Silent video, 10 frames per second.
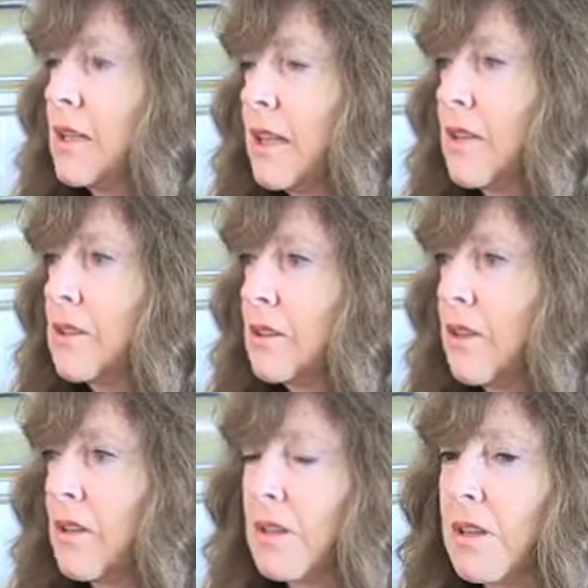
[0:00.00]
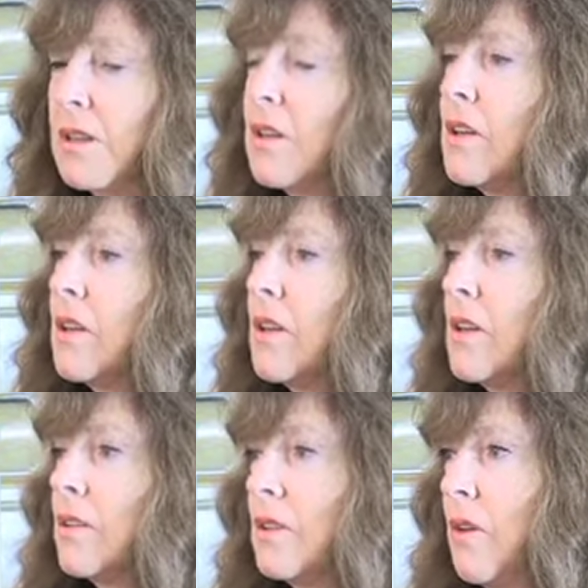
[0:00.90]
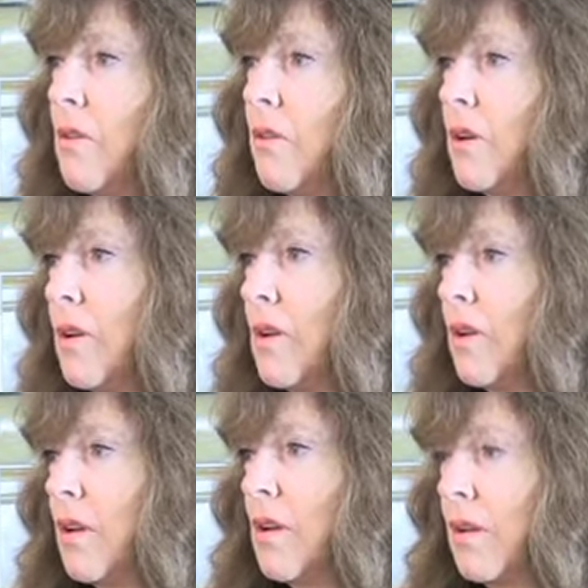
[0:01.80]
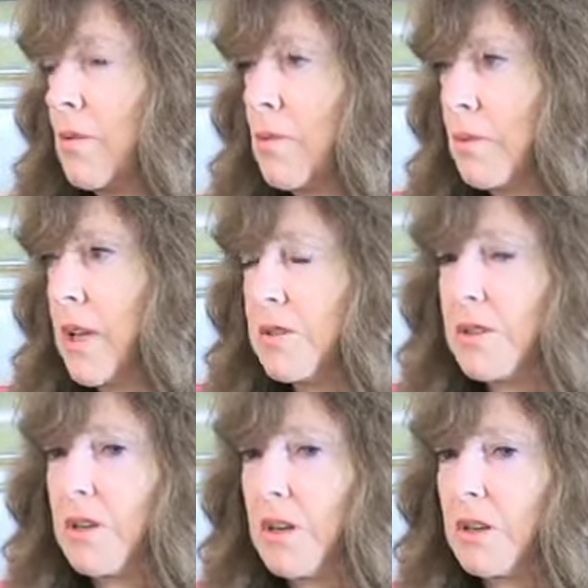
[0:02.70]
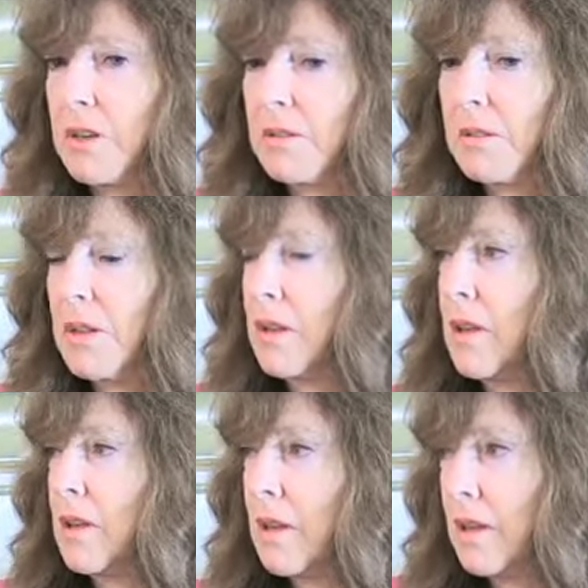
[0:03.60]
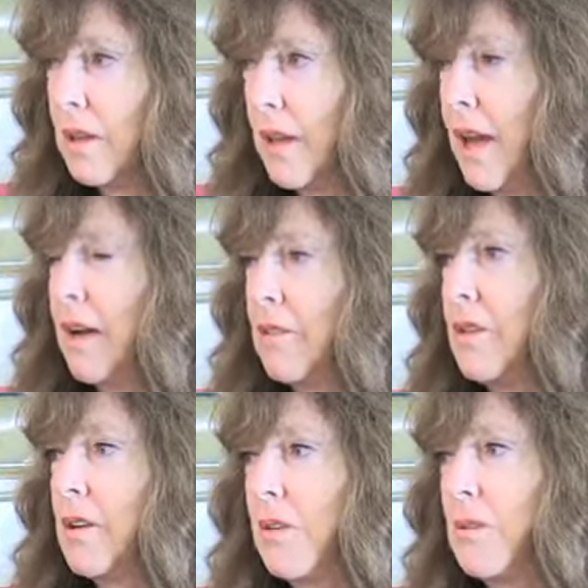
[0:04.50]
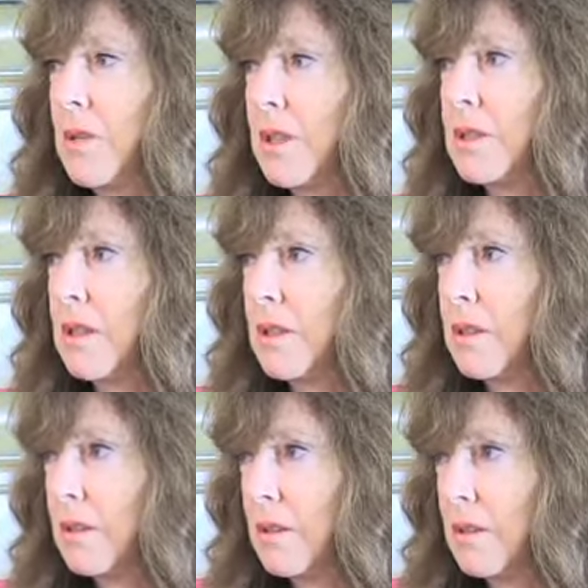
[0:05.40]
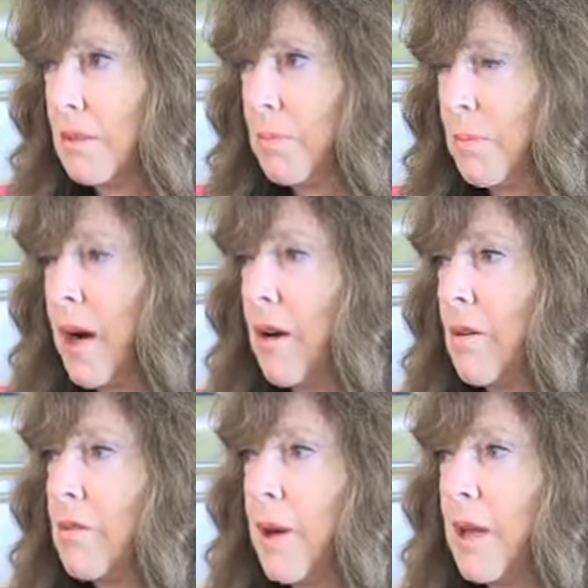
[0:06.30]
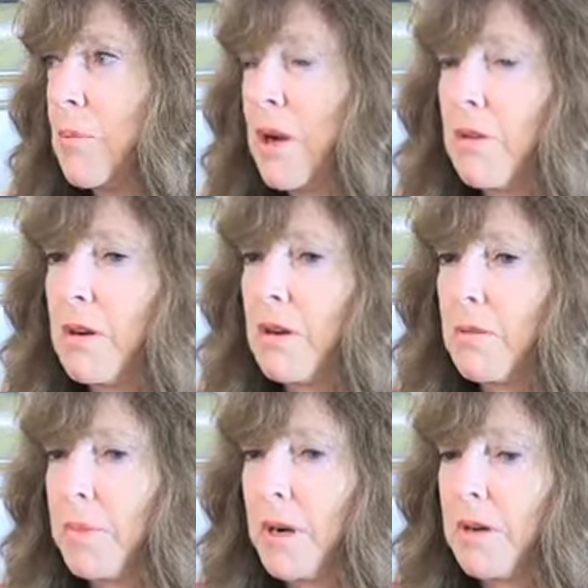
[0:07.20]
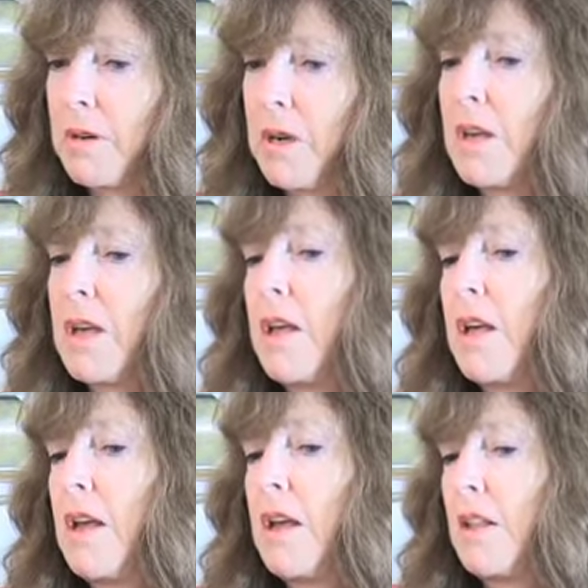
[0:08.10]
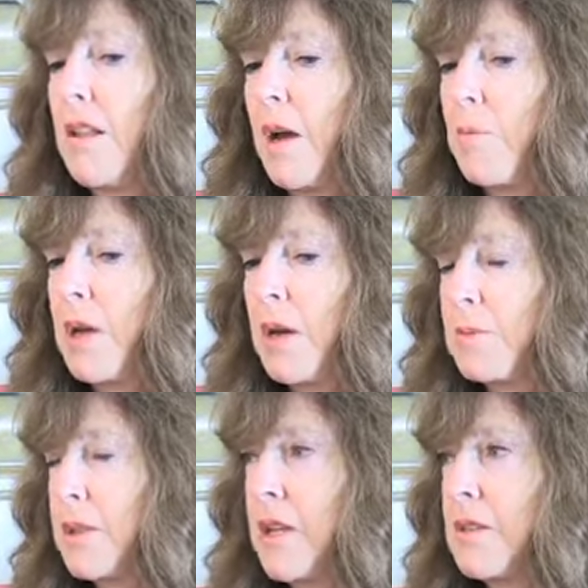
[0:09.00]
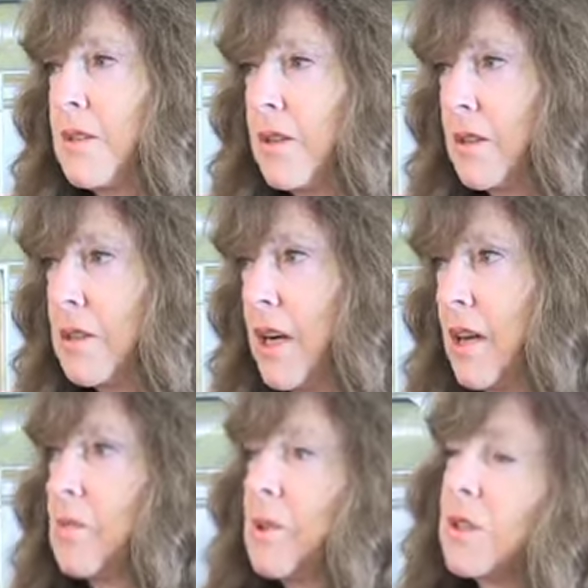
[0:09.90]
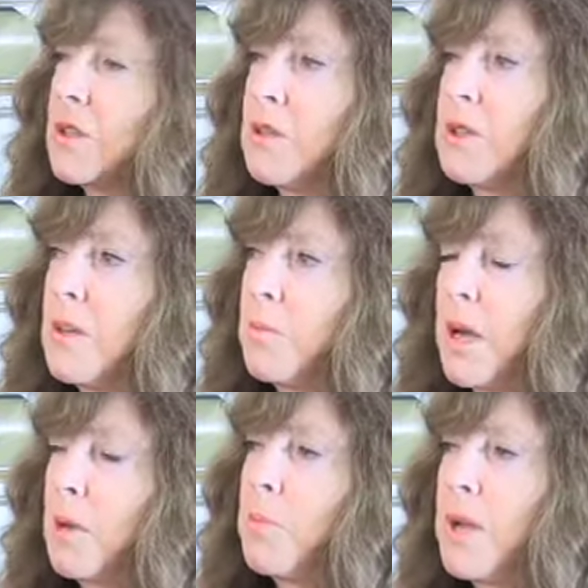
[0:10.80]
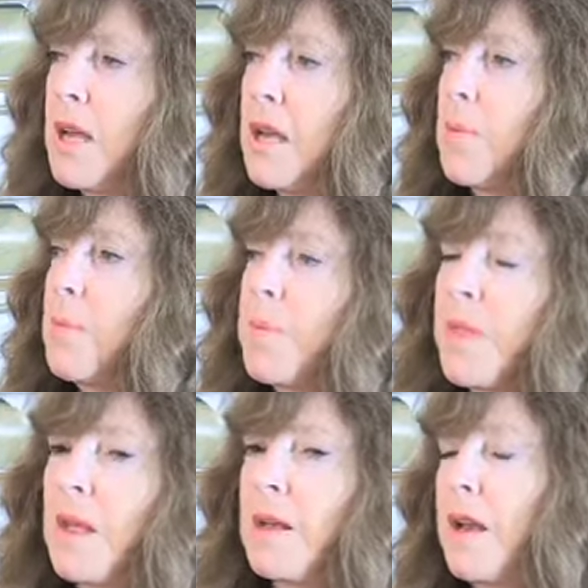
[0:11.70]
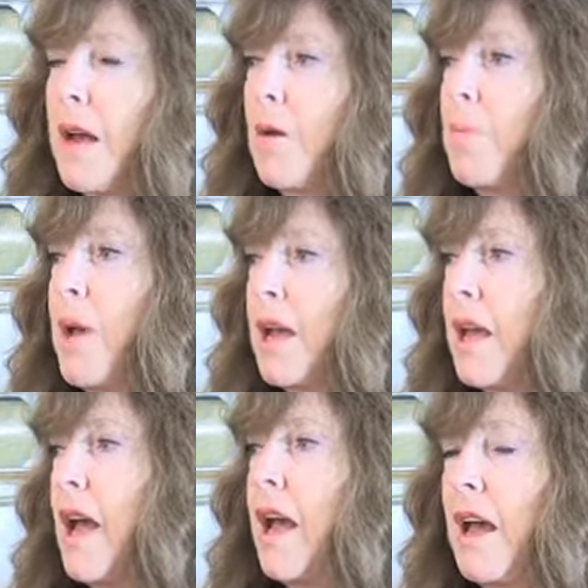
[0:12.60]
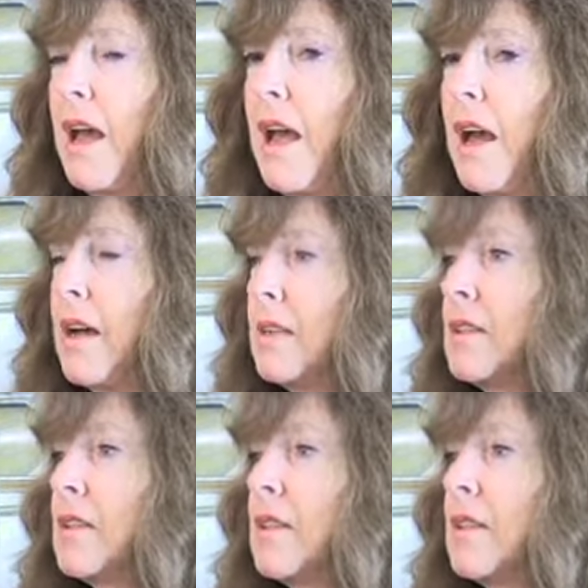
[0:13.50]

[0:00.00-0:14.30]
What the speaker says: a $1,000 loan, or $1,000 account, which is borrowed by the borrower, and that becomes a $1,000 check, which goes into Bank B. Now Bank A has